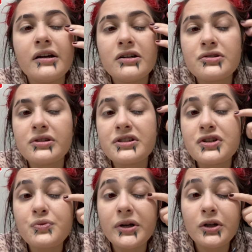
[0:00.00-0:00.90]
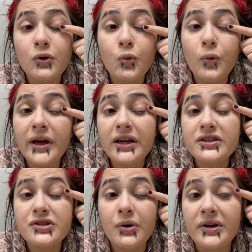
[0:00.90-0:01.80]
So this is where your wing
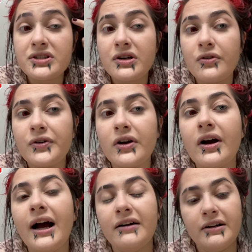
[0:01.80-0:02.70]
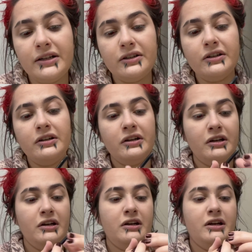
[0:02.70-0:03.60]
is going to go for your eyeliner,
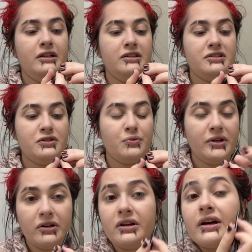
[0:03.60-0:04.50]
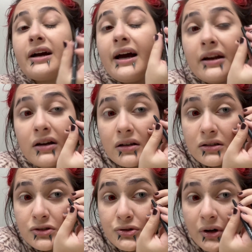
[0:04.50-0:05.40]
and this is where you're gonna kind of
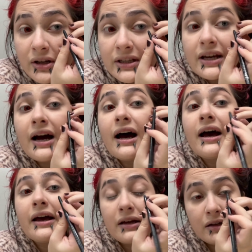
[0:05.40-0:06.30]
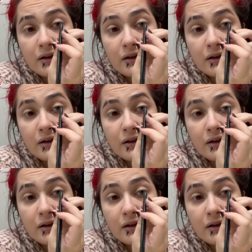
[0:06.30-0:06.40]
draw the eye.